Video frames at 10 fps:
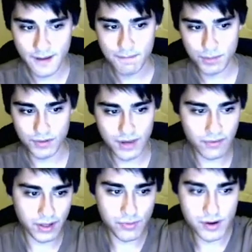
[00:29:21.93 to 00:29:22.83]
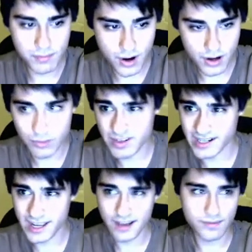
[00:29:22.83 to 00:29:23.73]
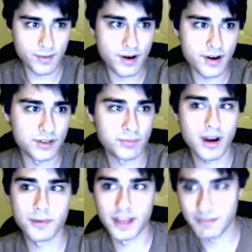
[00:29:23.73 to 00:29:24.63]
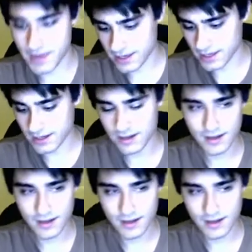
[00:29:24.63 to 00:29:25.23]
But if you have like 1 bar or 1.5 bars, you're probably going to make it.